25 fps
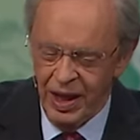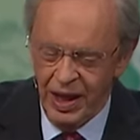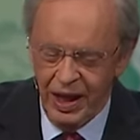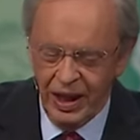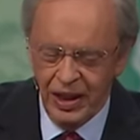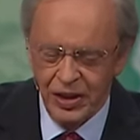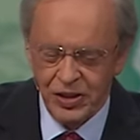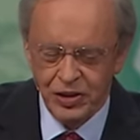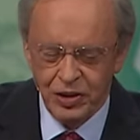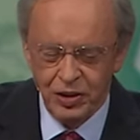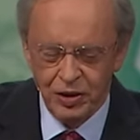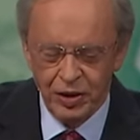
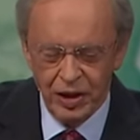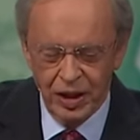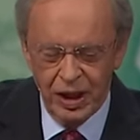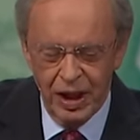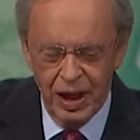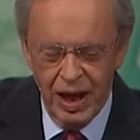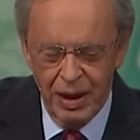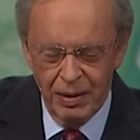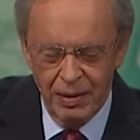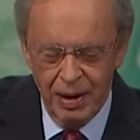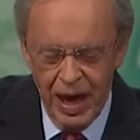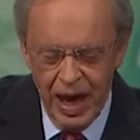It's going
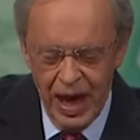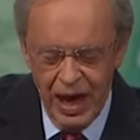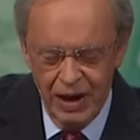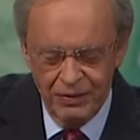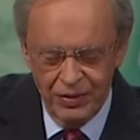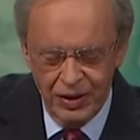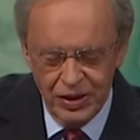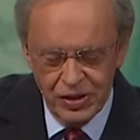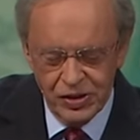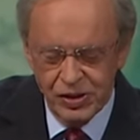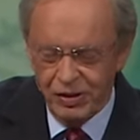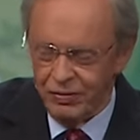to
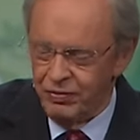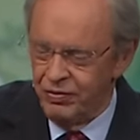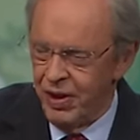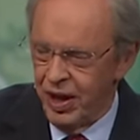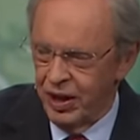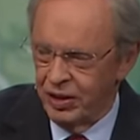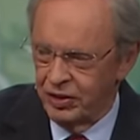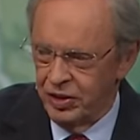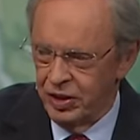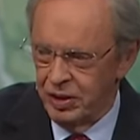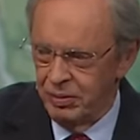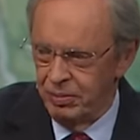have its
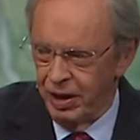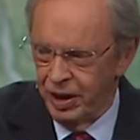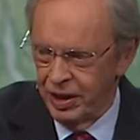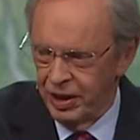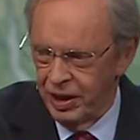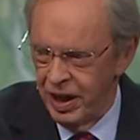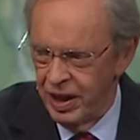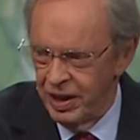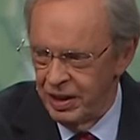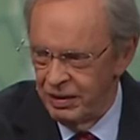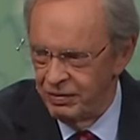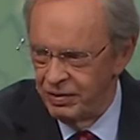effect in my
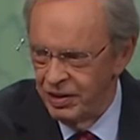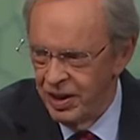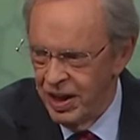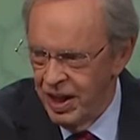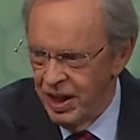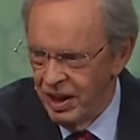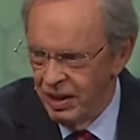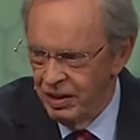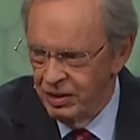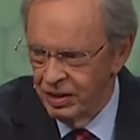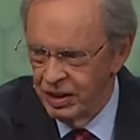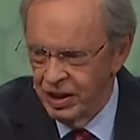life.
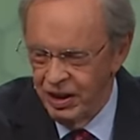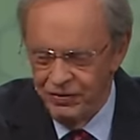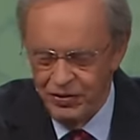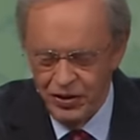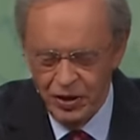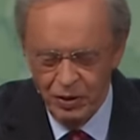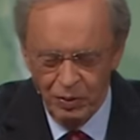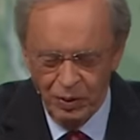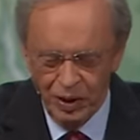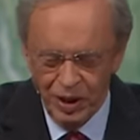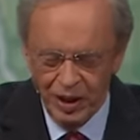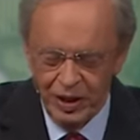Look, if
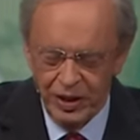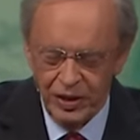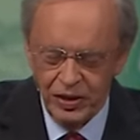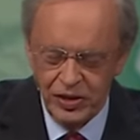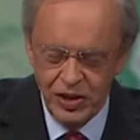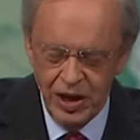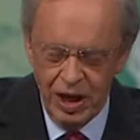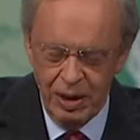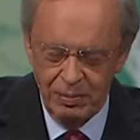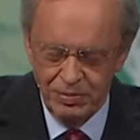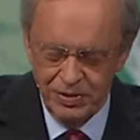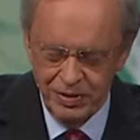you will, in
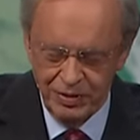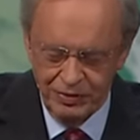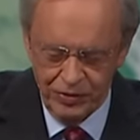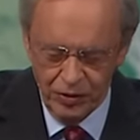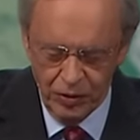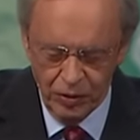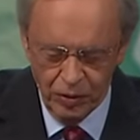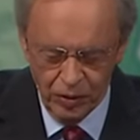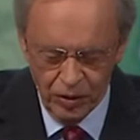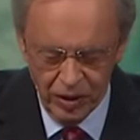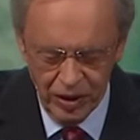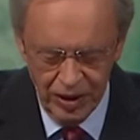chapter
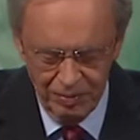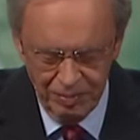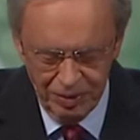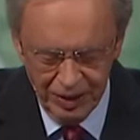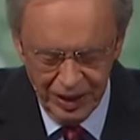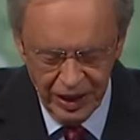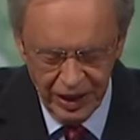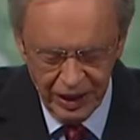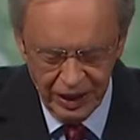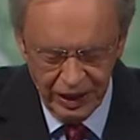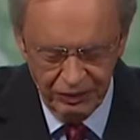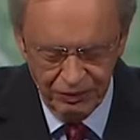4 and
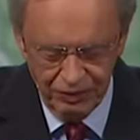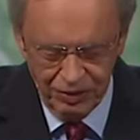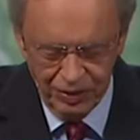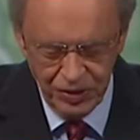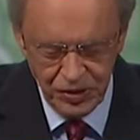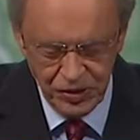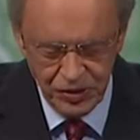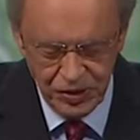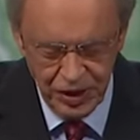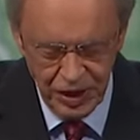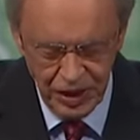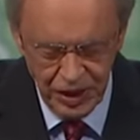beginning in
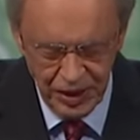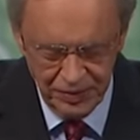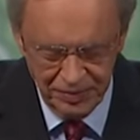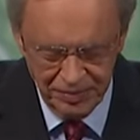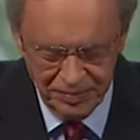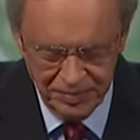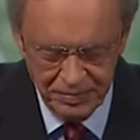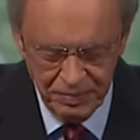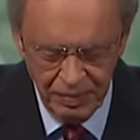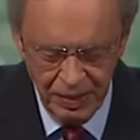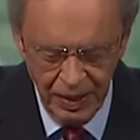verse 10.